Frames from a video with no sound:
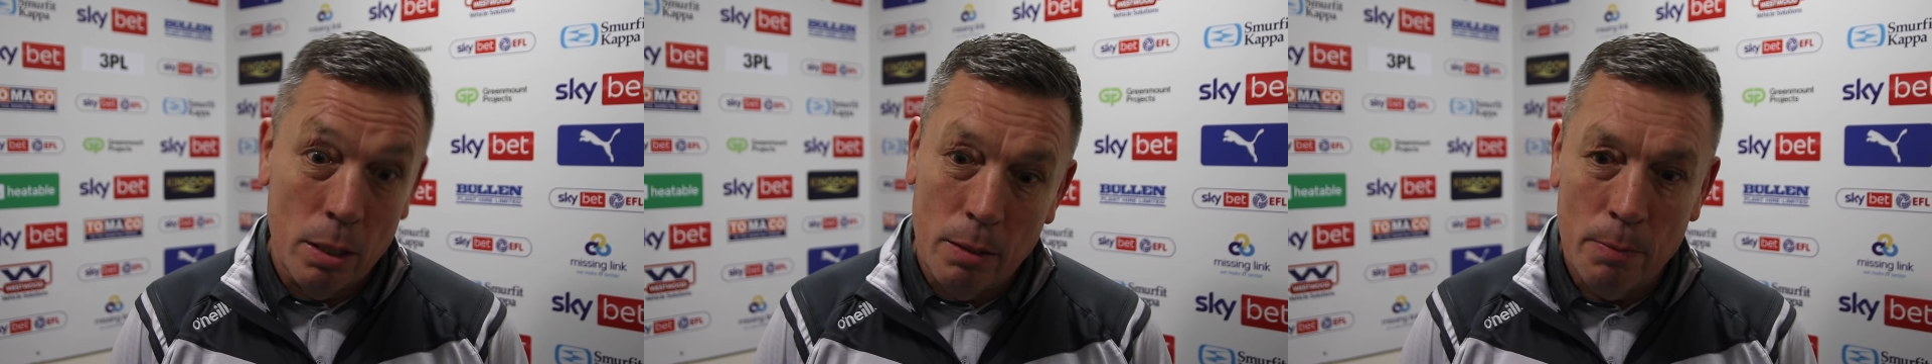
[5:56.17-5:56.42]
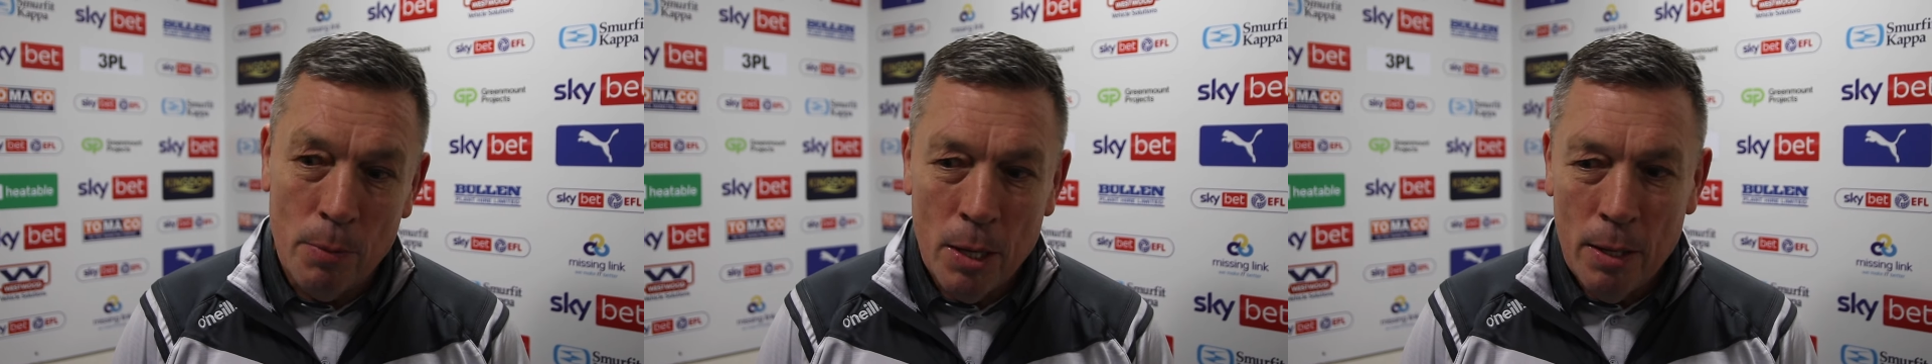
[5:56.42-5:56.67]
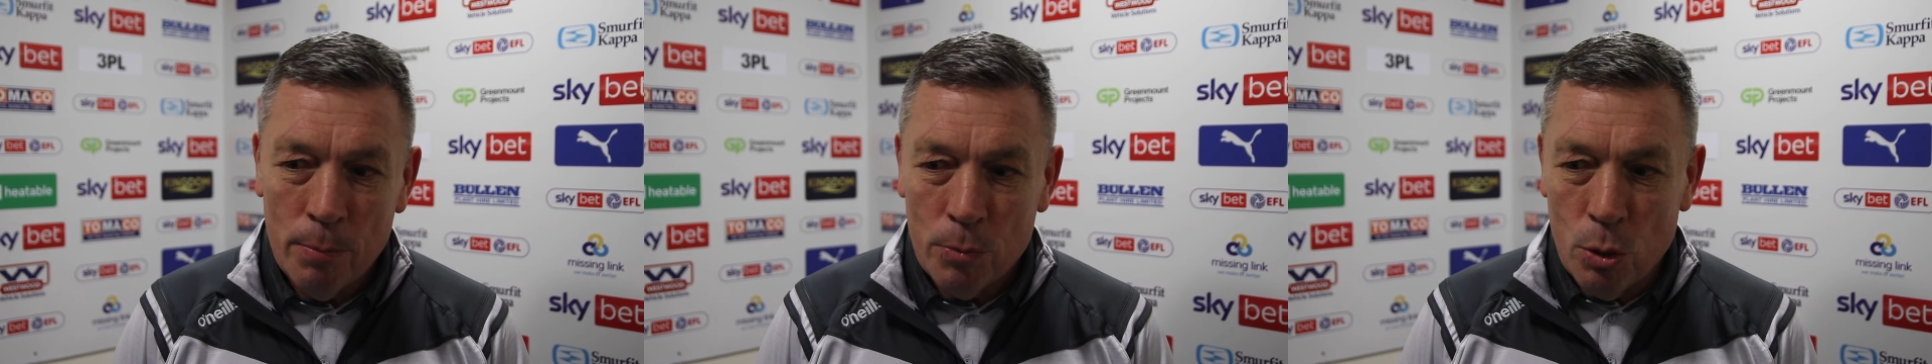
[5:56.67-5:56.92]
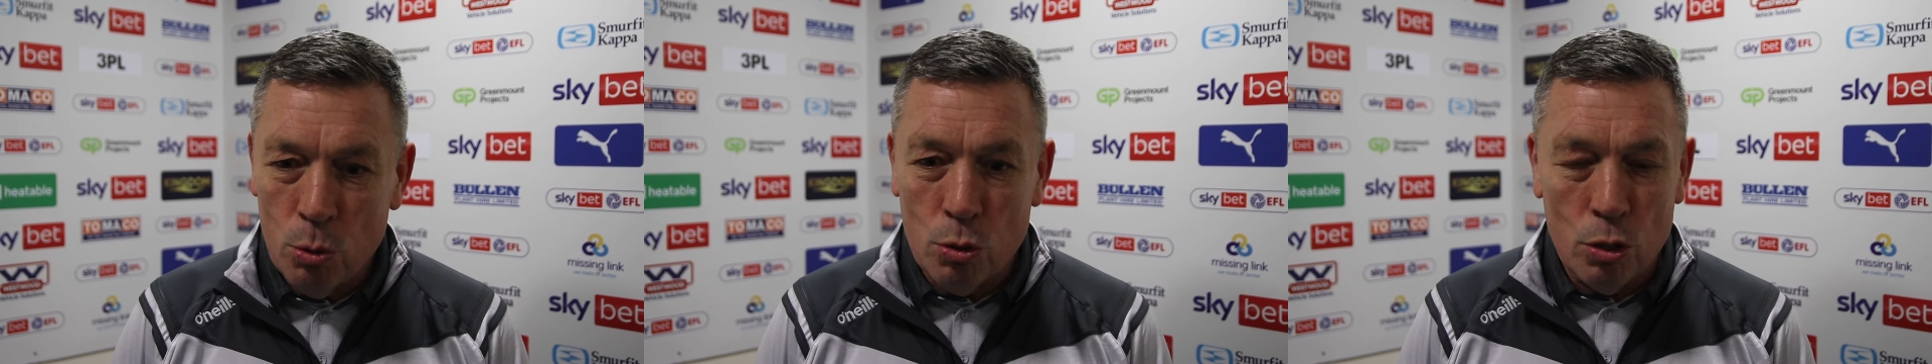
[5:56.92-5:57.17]
Uh,
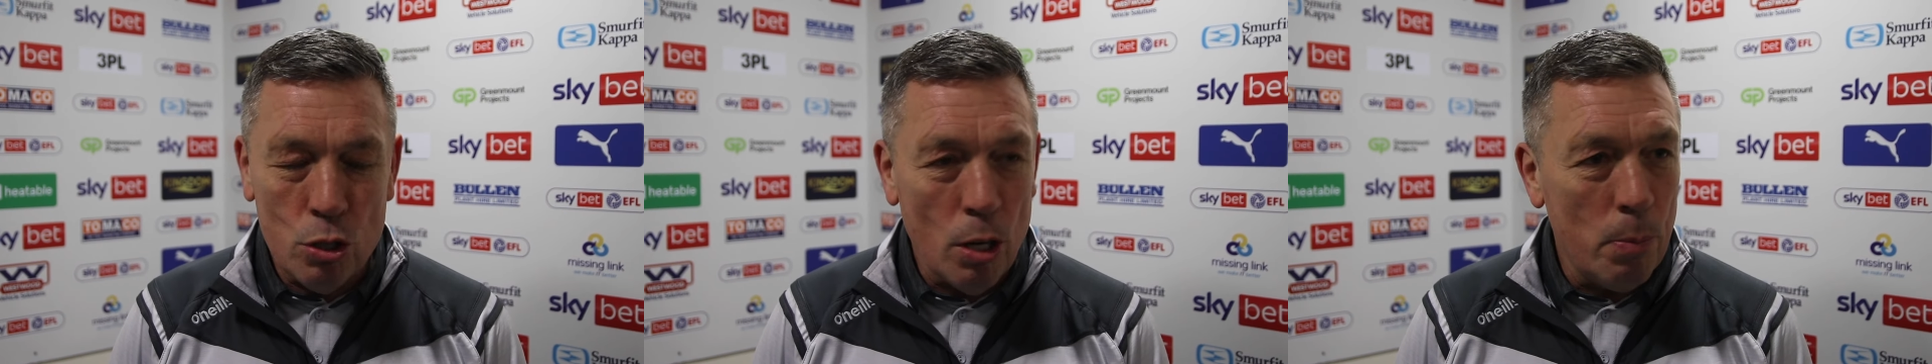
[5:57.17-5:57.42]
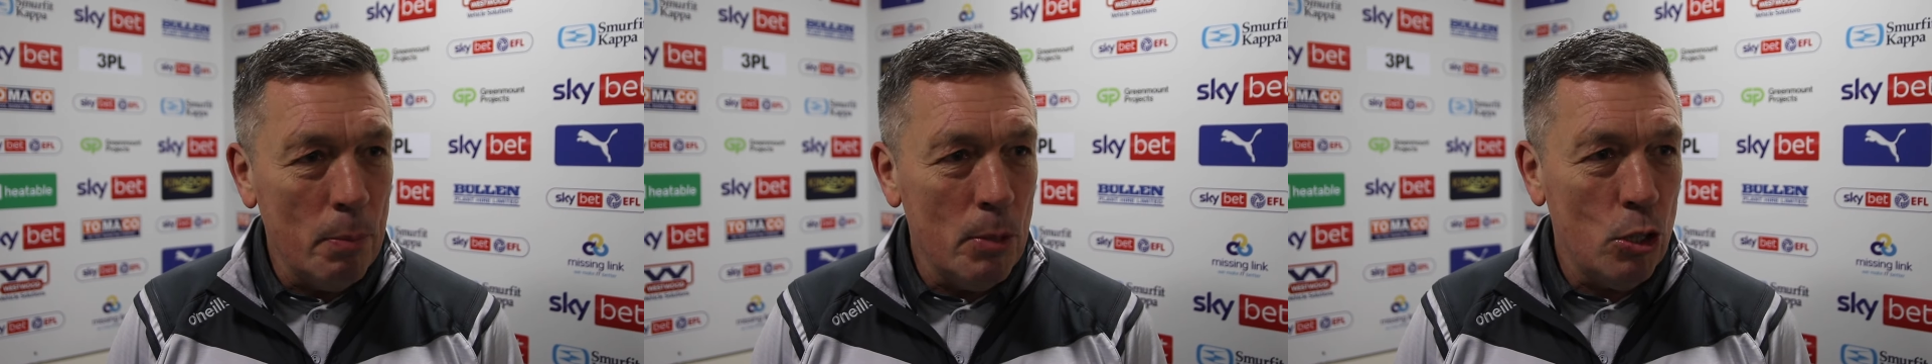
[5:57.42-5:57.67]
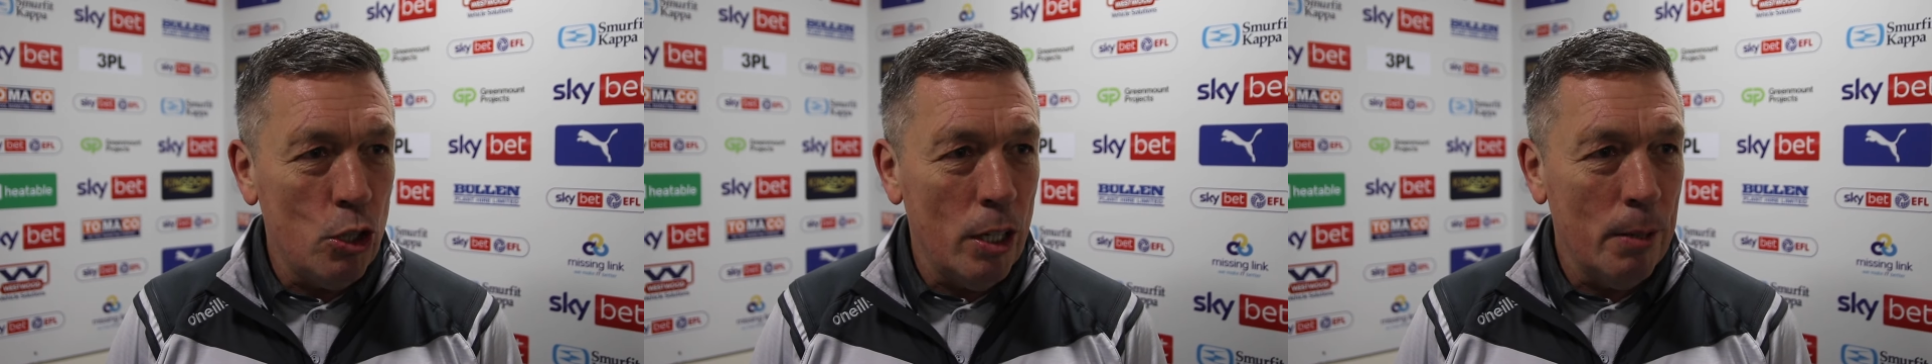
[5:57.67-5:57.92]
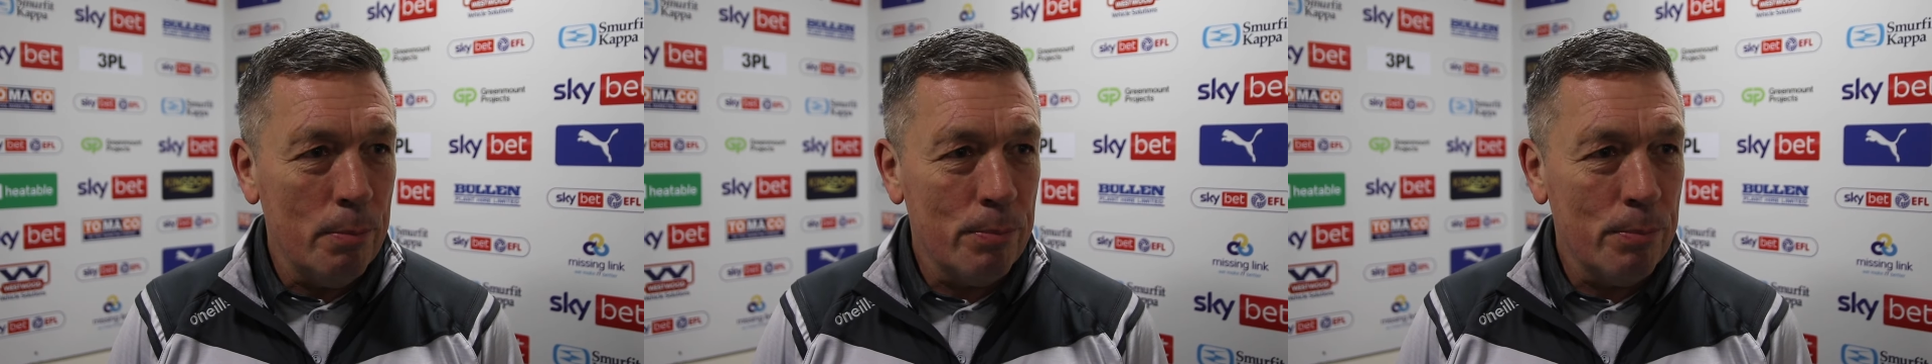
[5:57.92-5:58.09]
who's going to stop them this year?